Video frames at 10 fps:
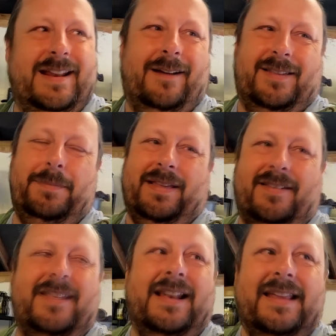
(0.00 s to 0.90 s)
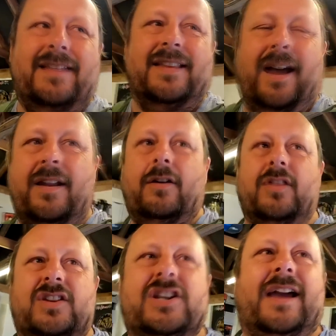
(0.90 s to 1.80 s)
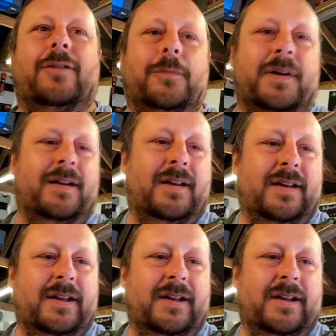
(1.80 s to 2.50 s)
It's a bit silly, isn't it? I know I've got the channel, but